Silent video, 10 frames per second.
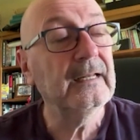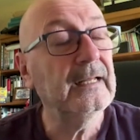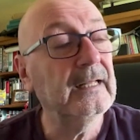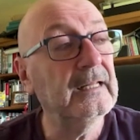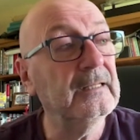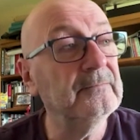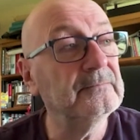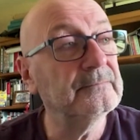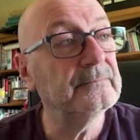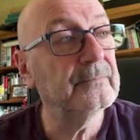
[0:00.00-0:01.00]
um,
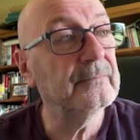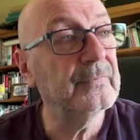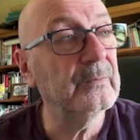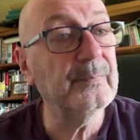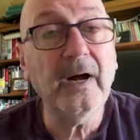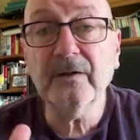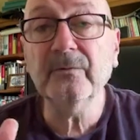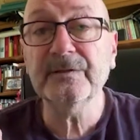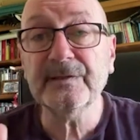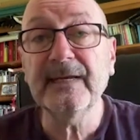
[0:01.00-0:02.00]
but punk
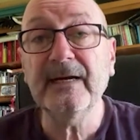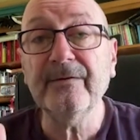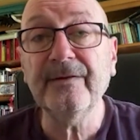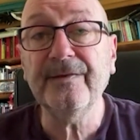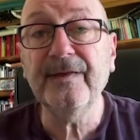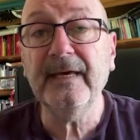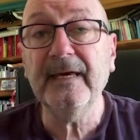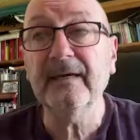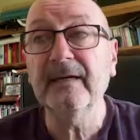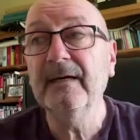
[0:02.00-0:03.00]
was now the
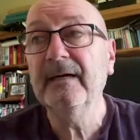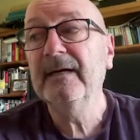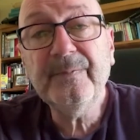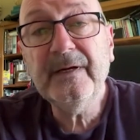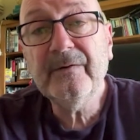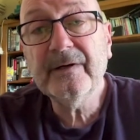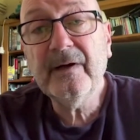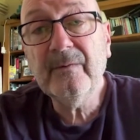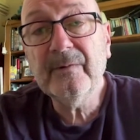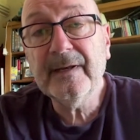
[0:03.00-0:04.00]
thing. Period.
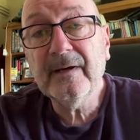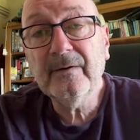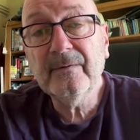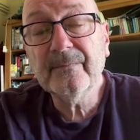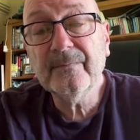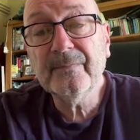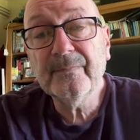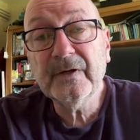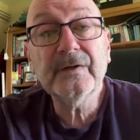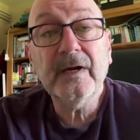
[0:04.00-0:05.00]
I went out
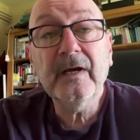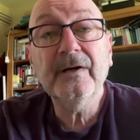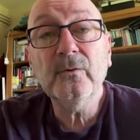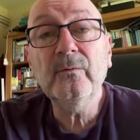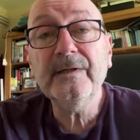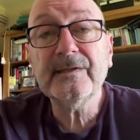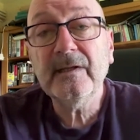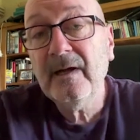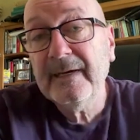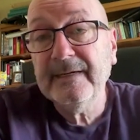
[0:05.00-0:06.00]
because I had always
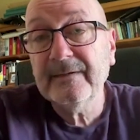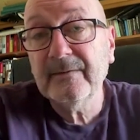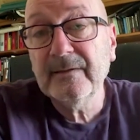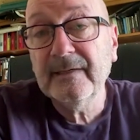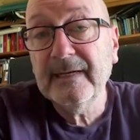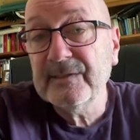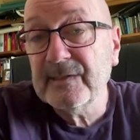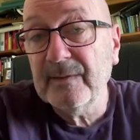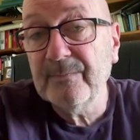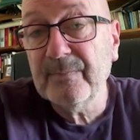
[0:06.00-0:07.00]
liked Led
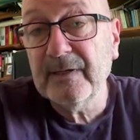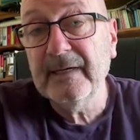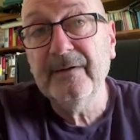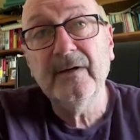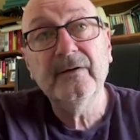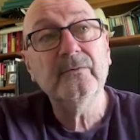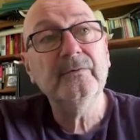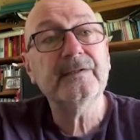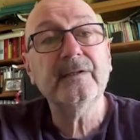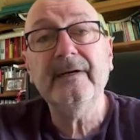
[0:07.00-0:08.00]
Zeppelin. I had
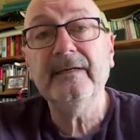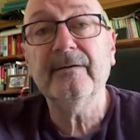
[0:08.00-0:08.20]
always liked